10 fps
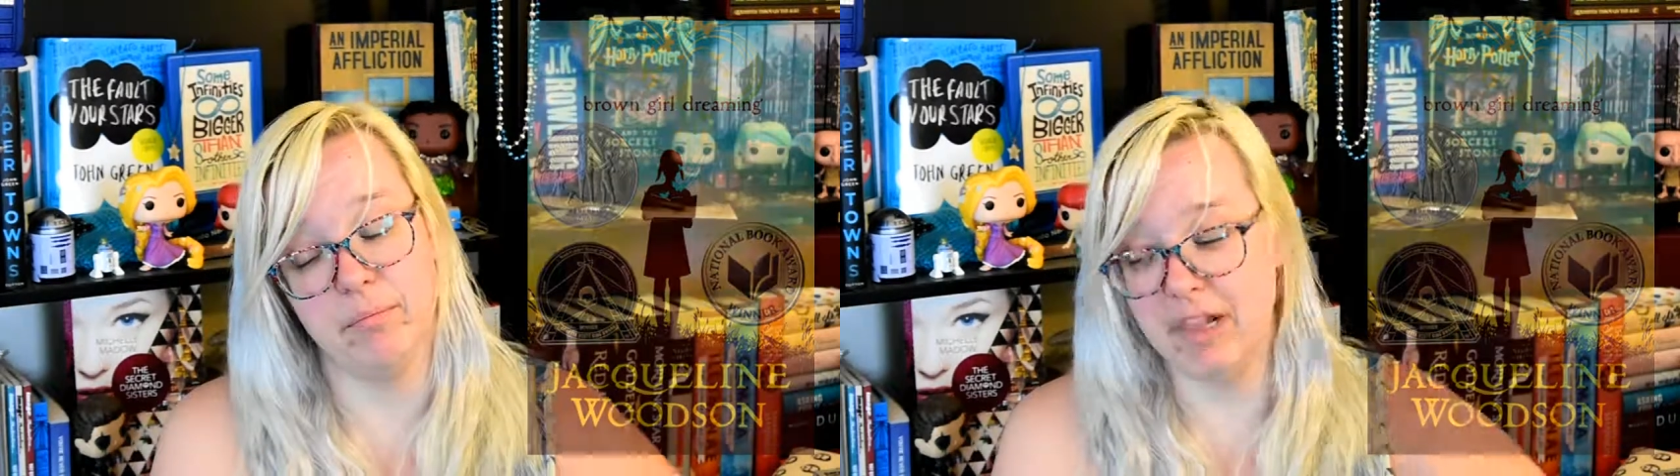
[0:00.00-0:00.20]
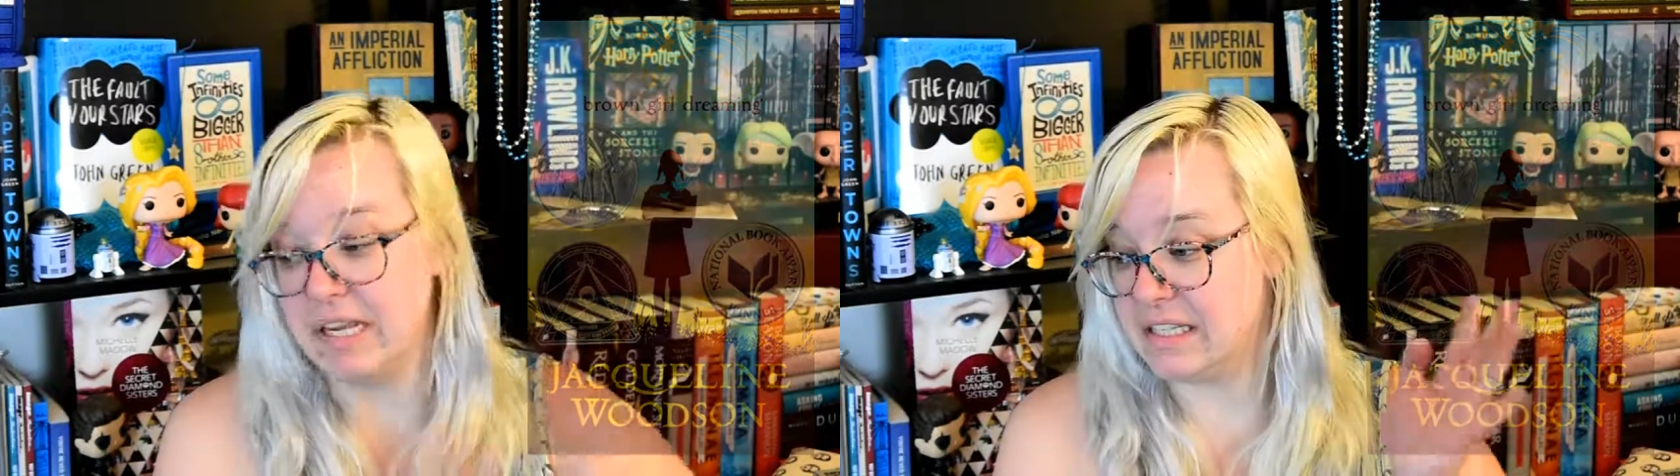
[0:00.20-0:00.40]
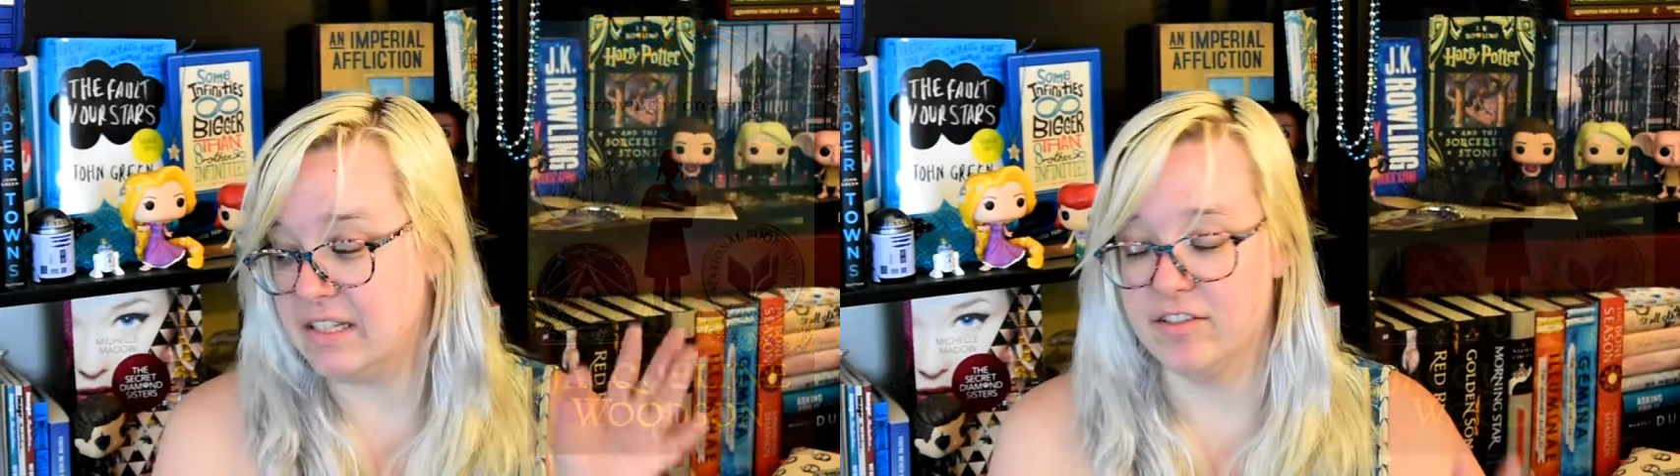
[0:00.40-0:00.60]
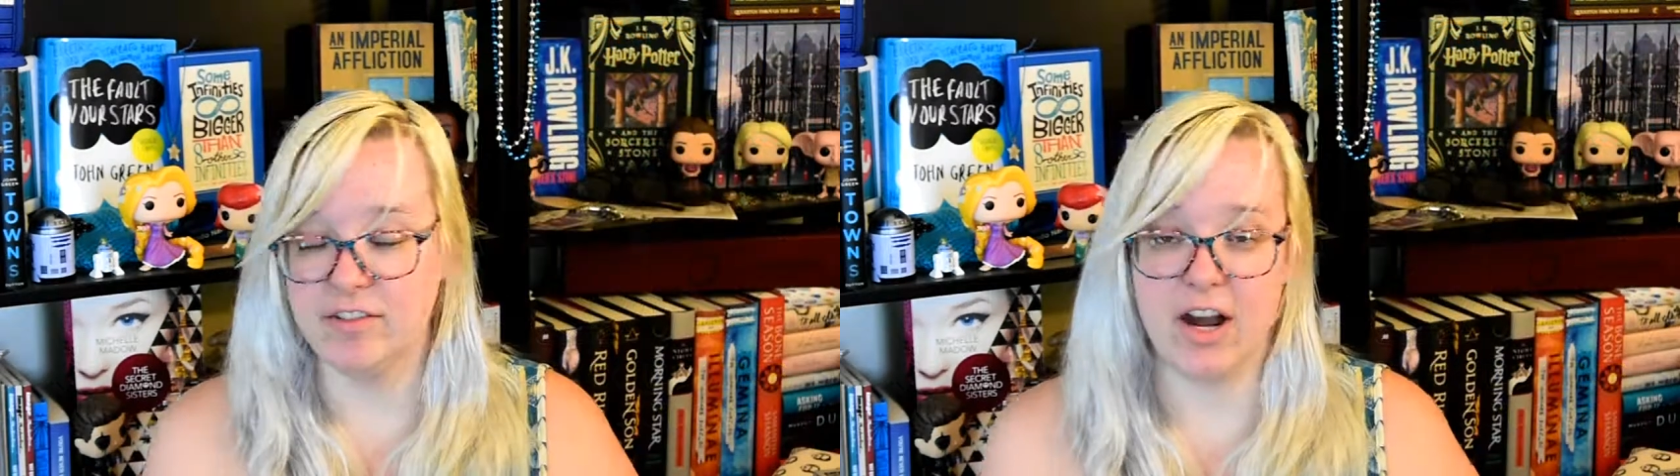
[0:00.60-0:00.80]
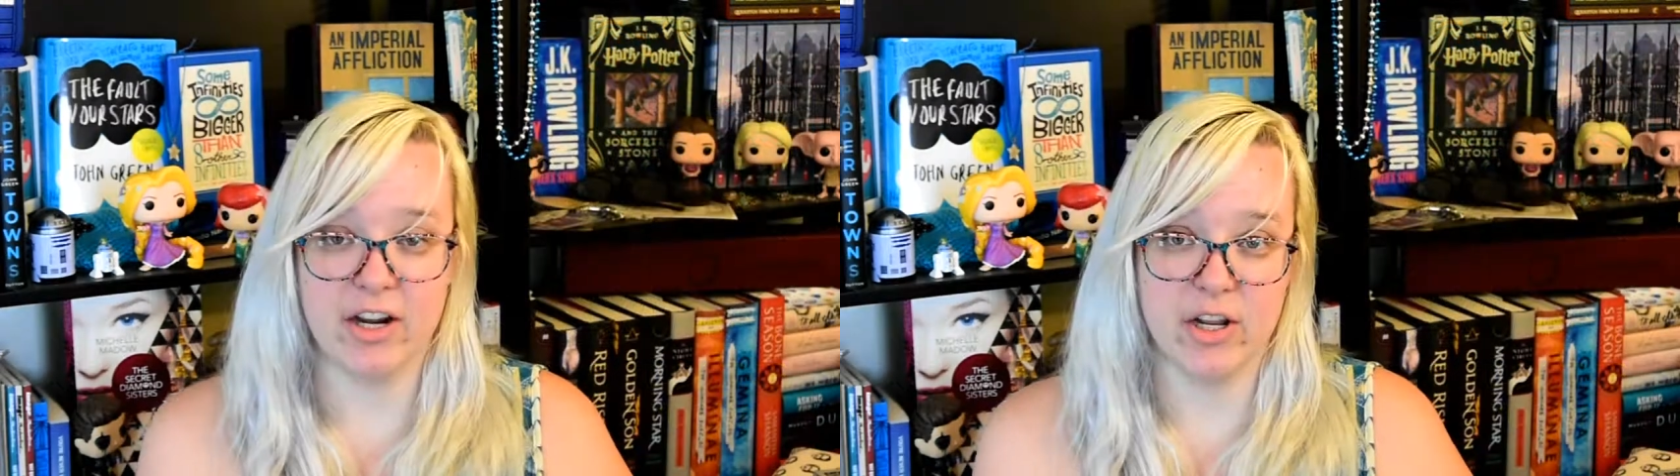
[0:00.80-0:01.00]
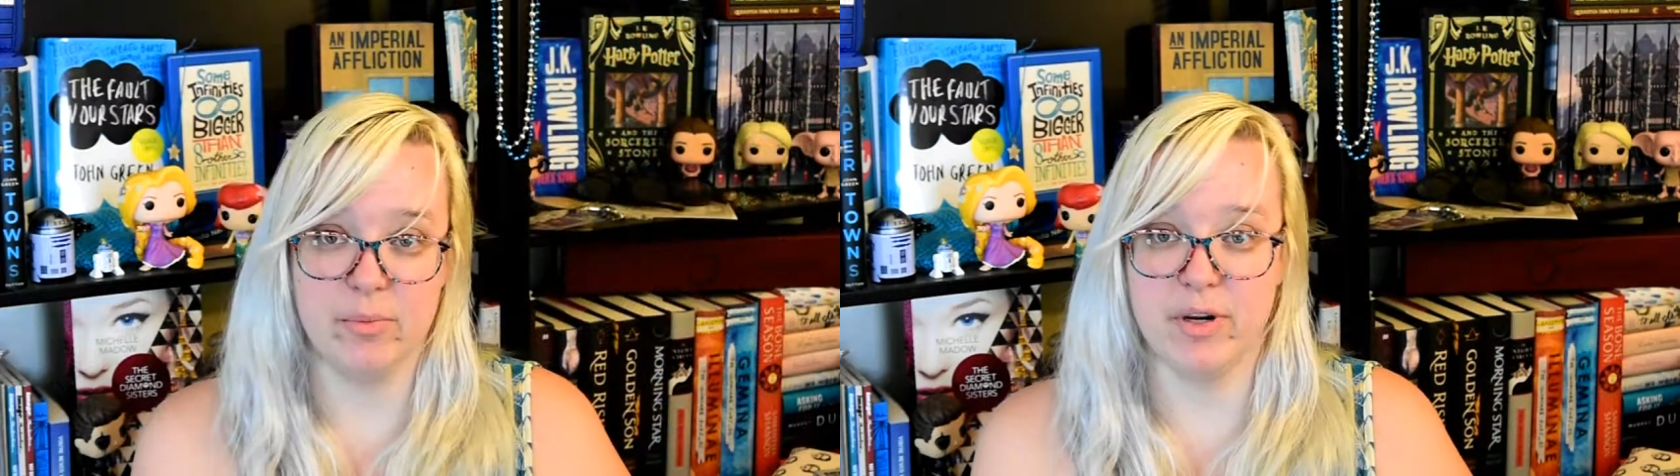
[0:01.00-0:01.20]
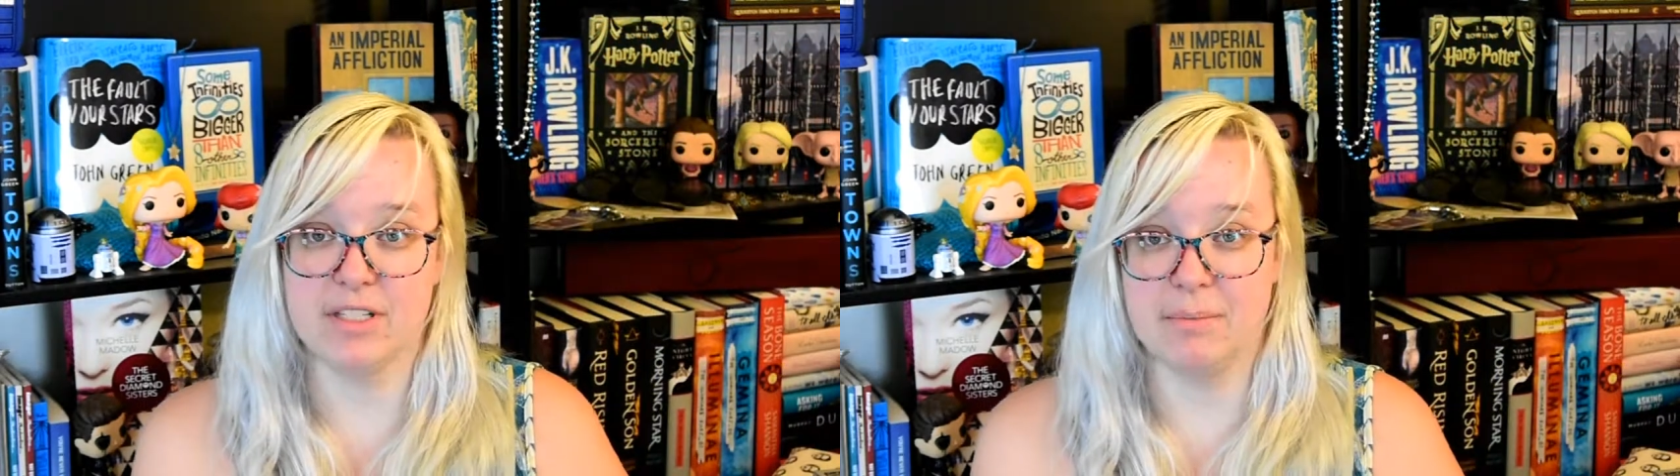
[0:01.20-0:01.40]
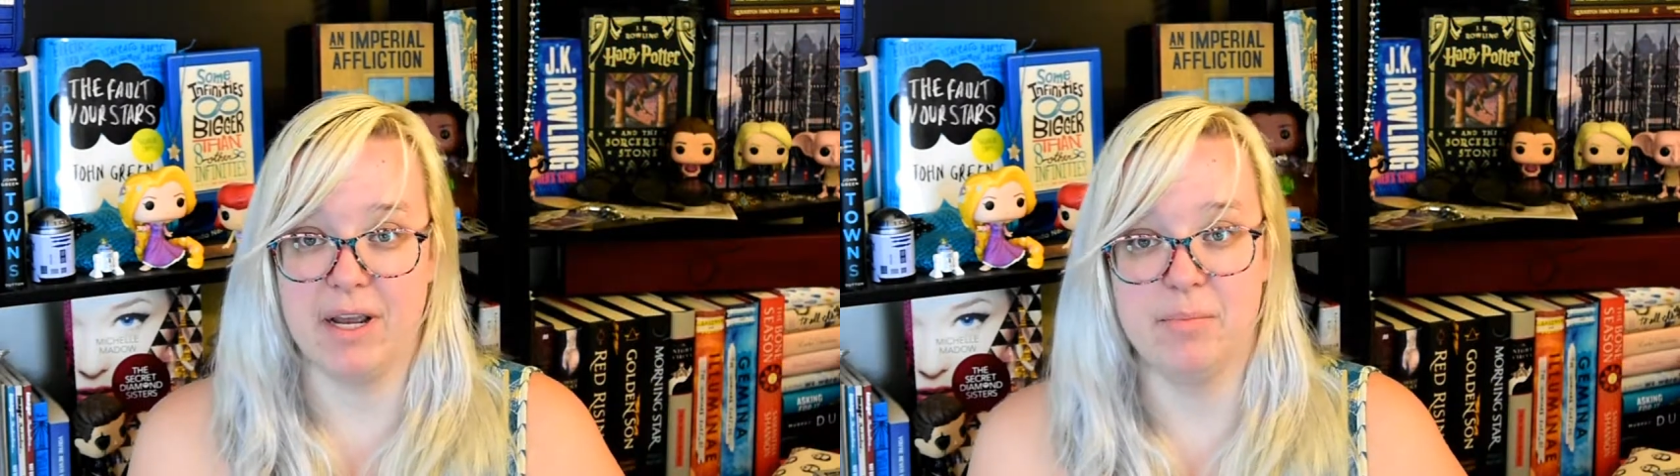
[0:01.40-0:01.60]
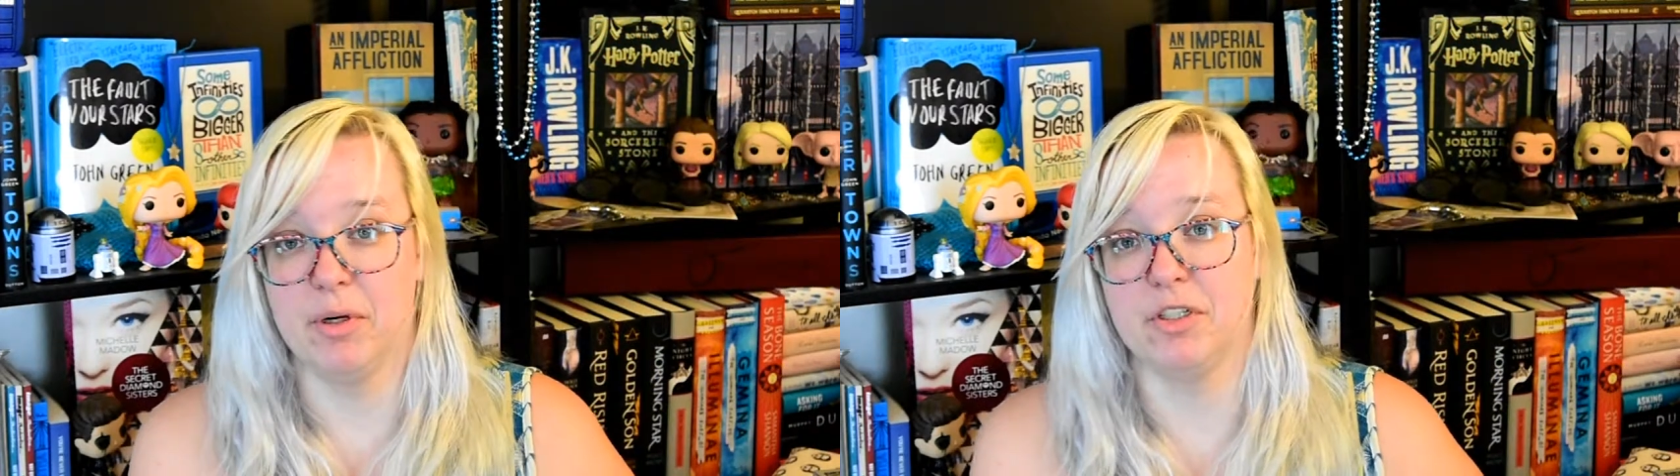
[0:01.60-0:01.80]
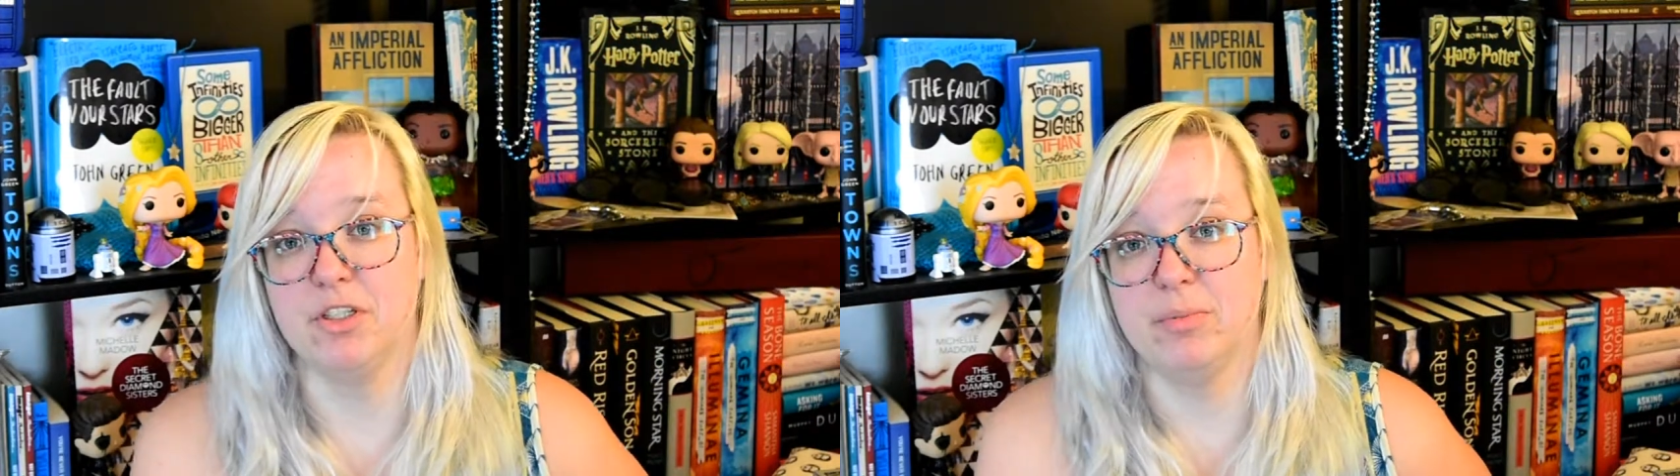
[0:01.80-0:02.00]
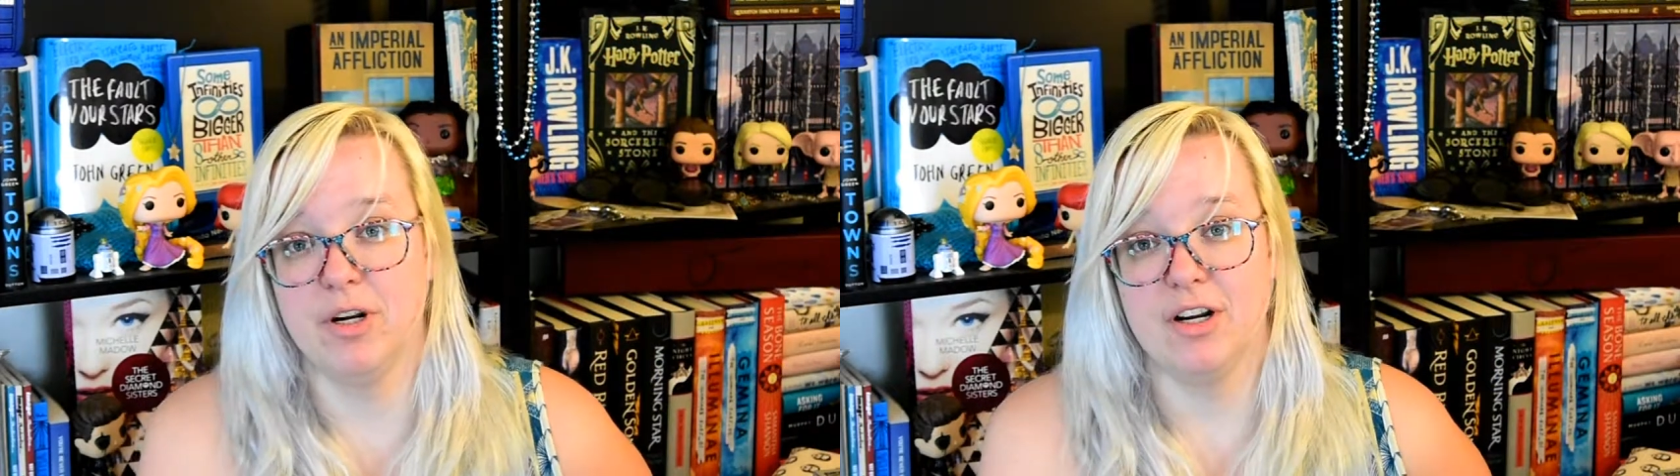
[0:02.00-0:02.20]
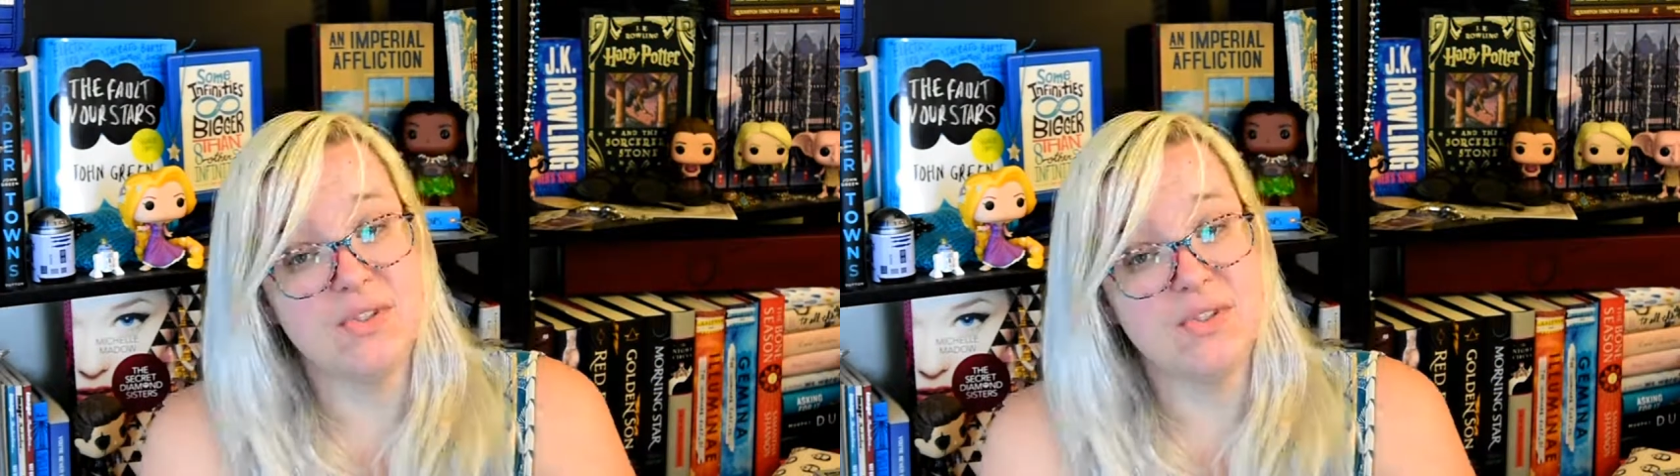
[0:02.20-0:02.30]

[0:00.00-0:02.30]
list of audiobooks by a booktuber.